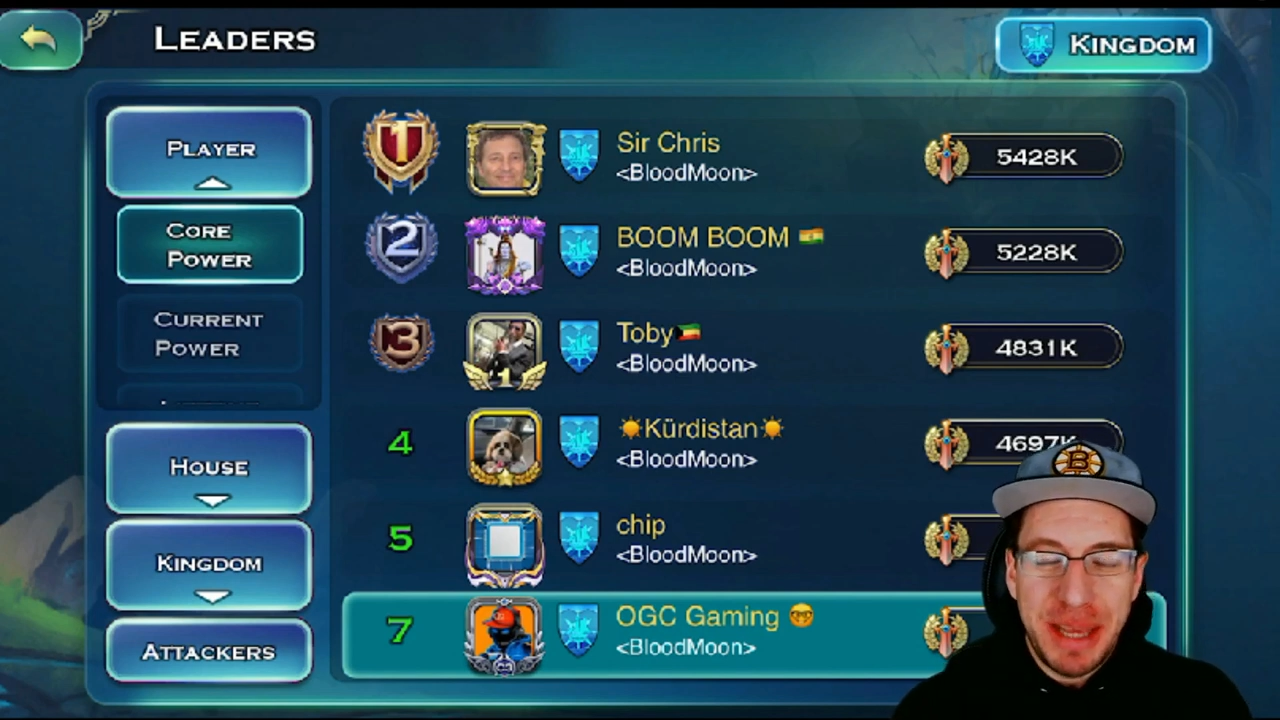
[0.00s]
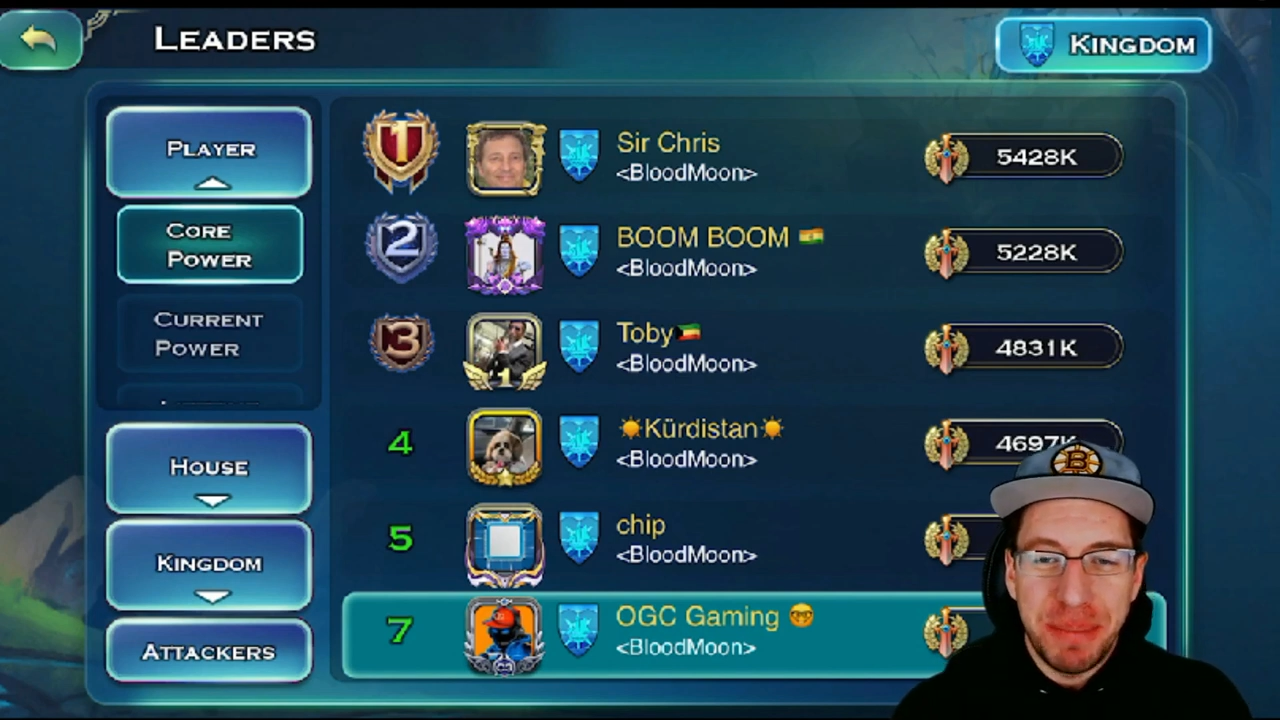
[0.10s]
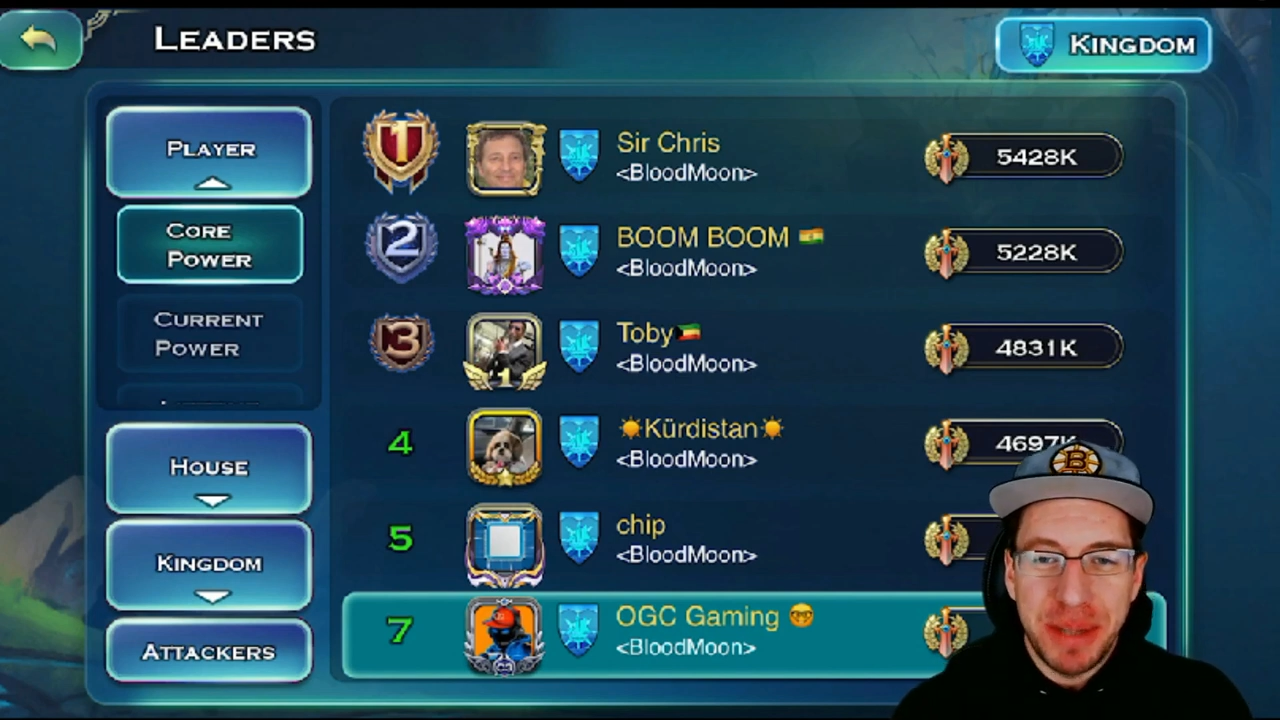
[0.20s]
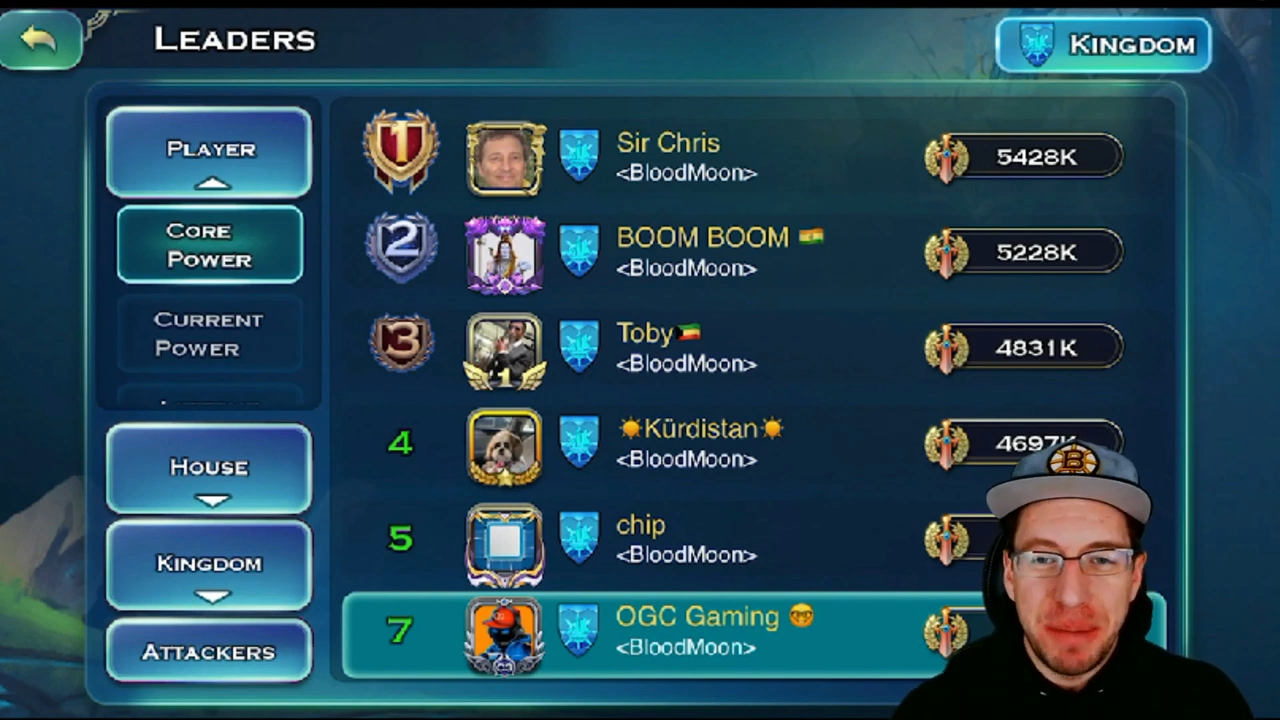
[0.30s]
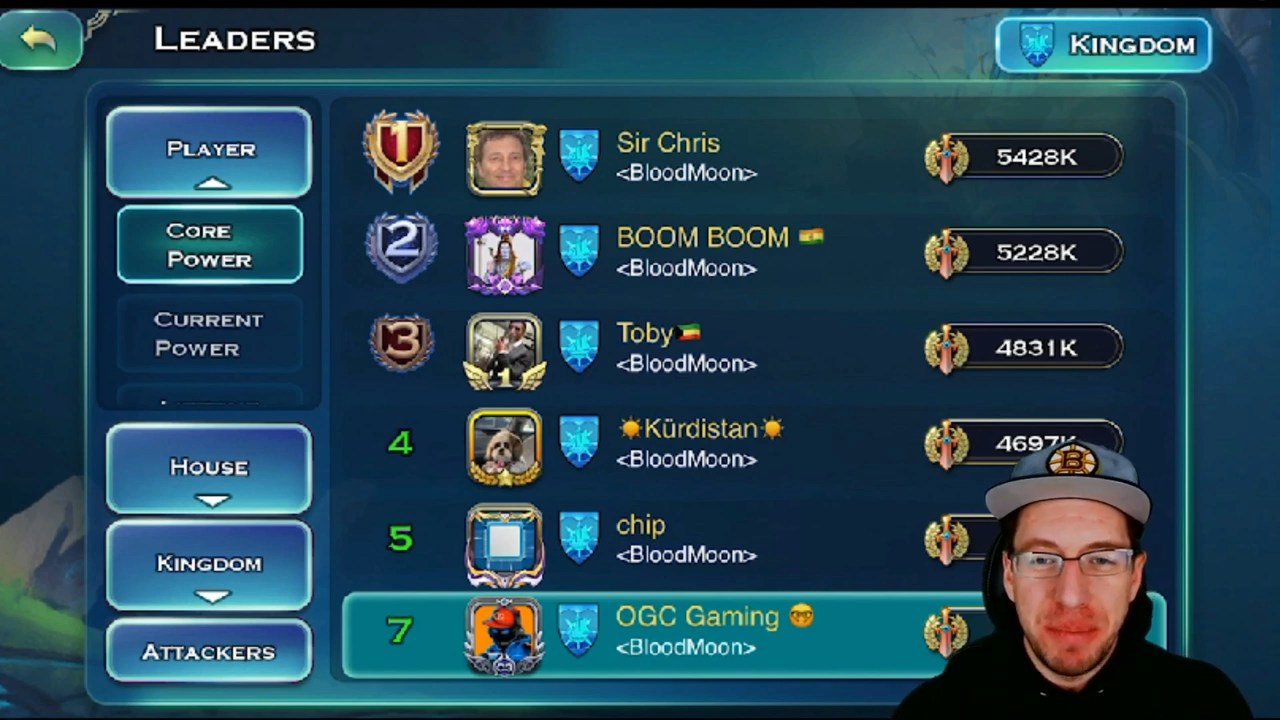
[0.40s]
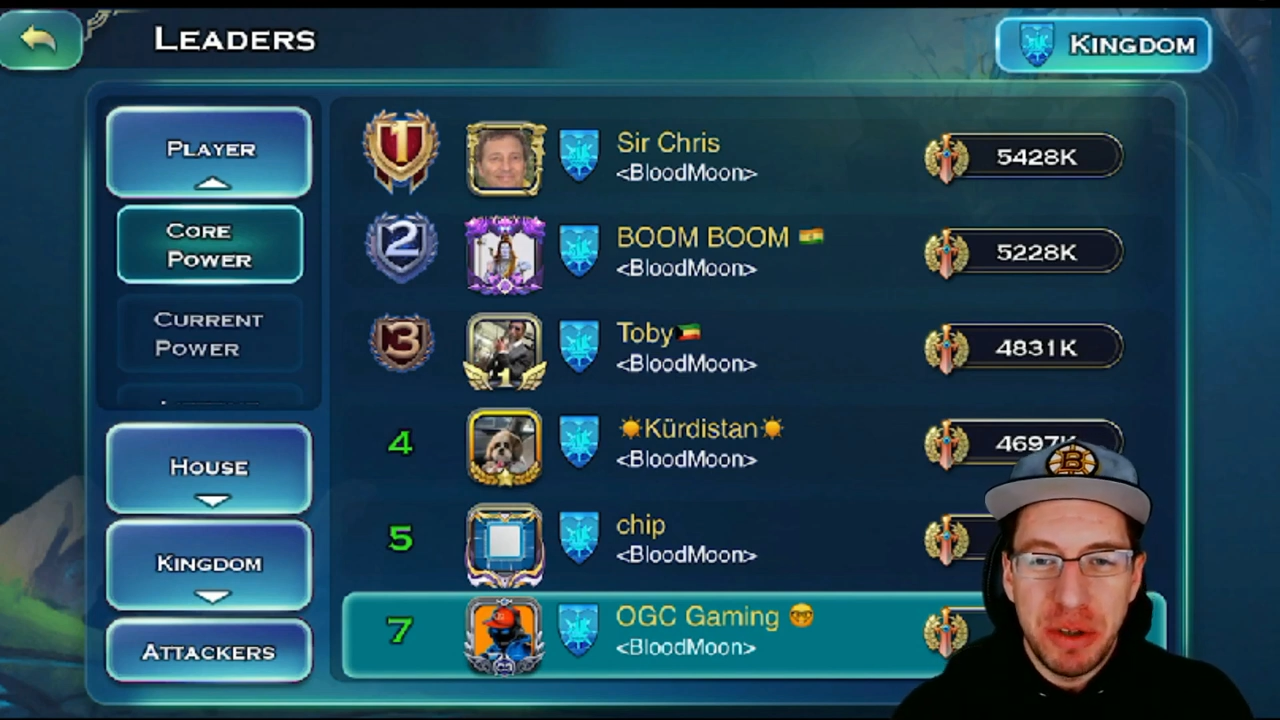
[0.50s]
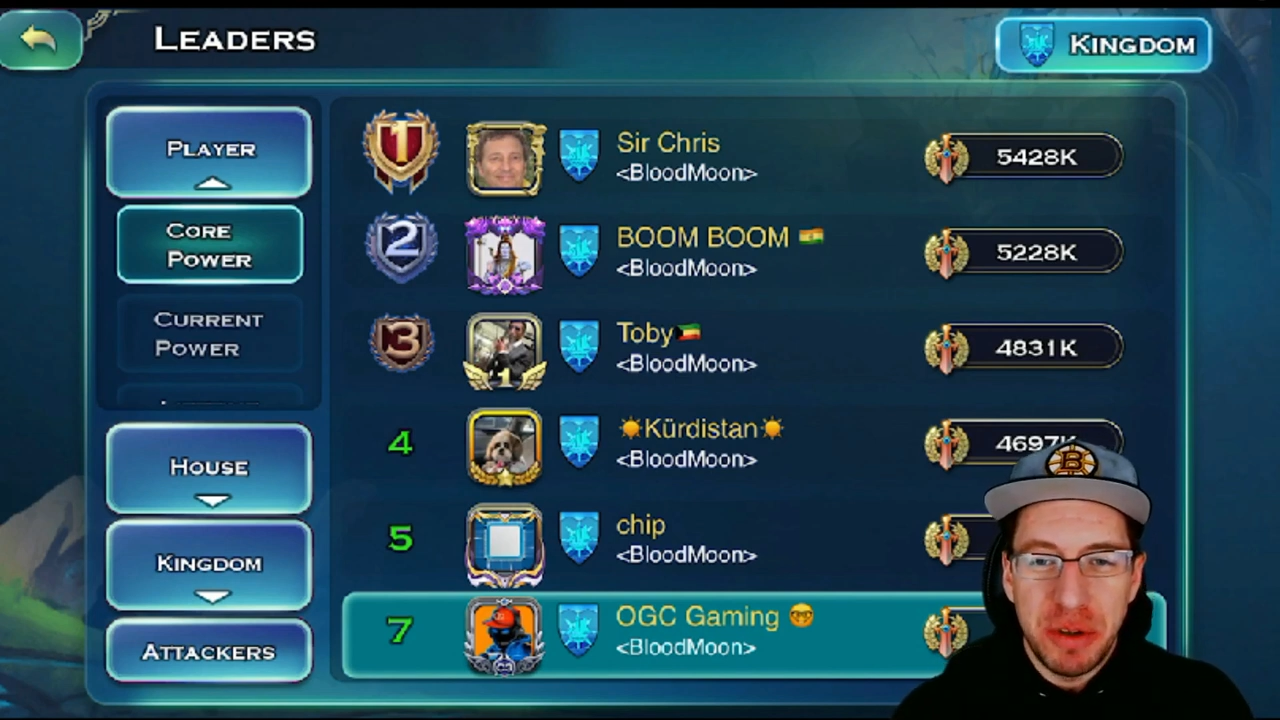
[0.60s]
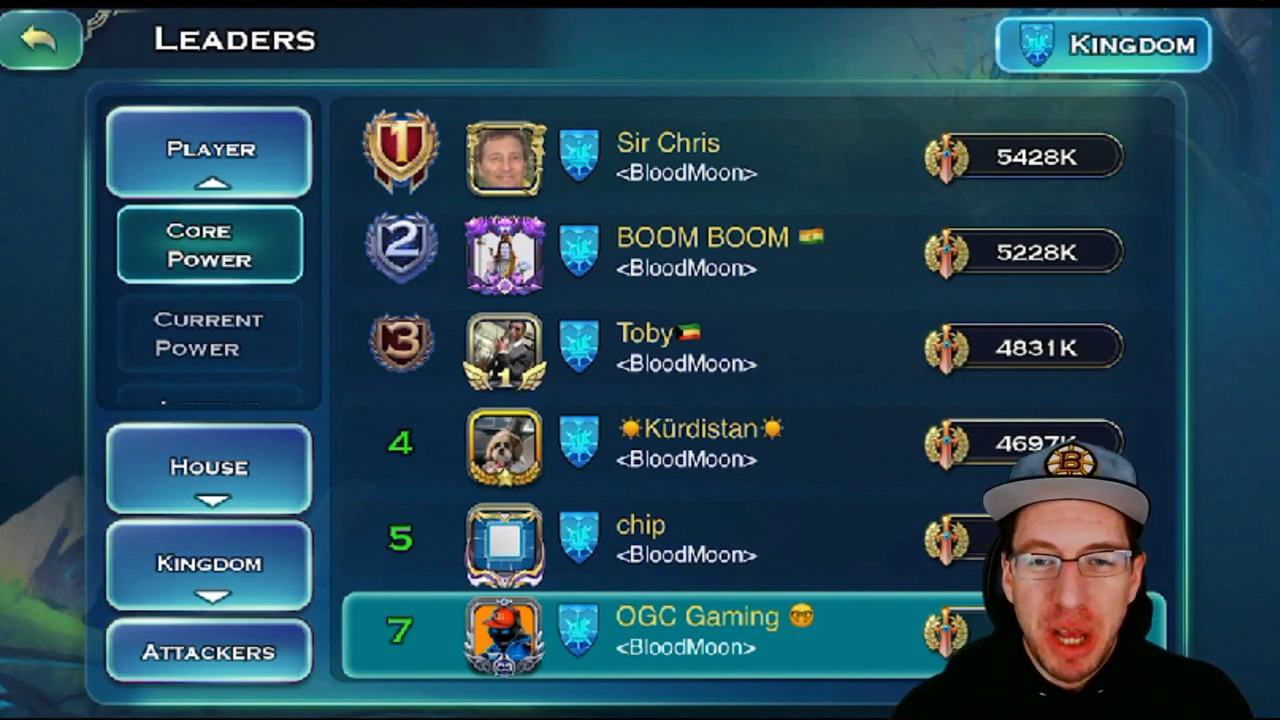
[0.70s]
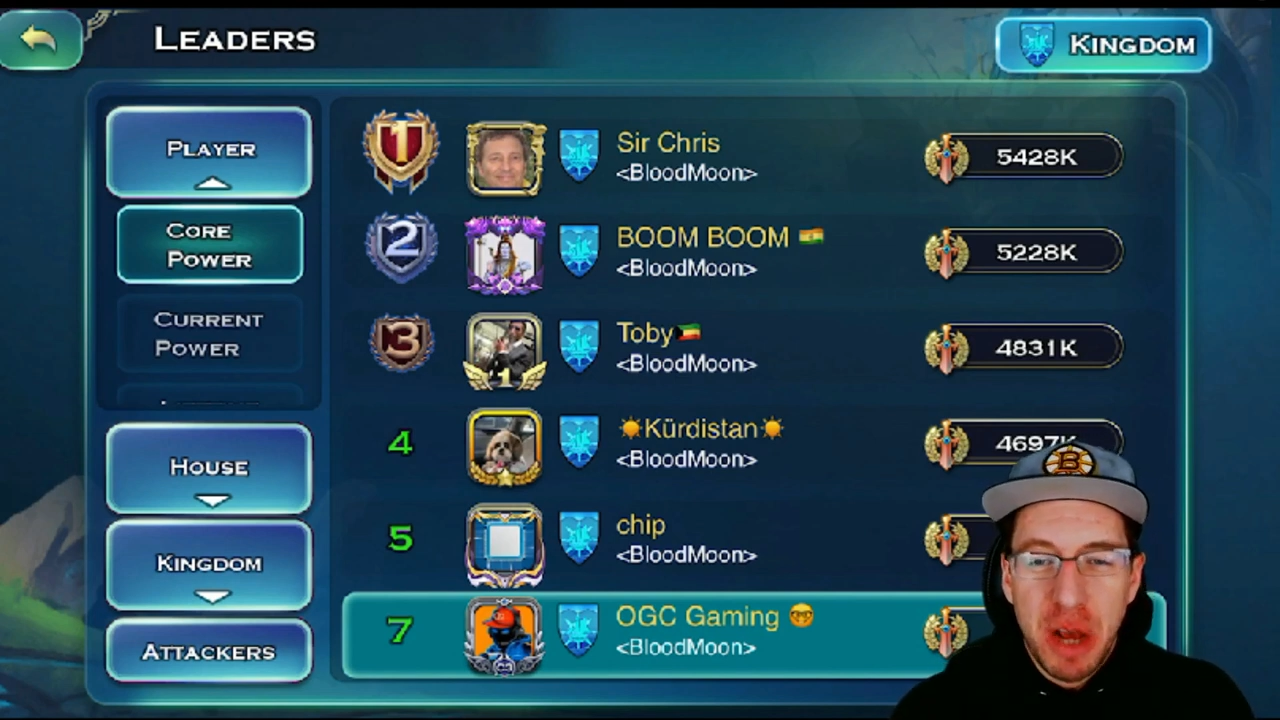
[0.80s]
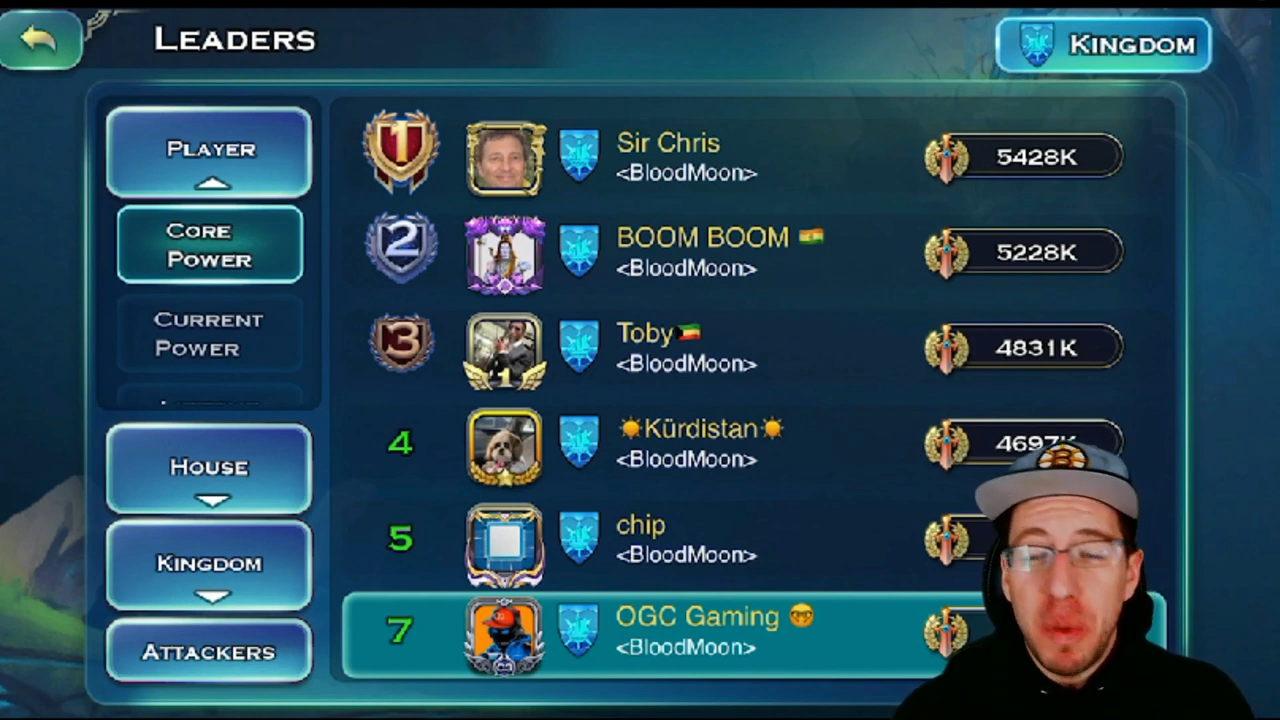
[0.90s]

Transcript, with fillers: and Blood Moon.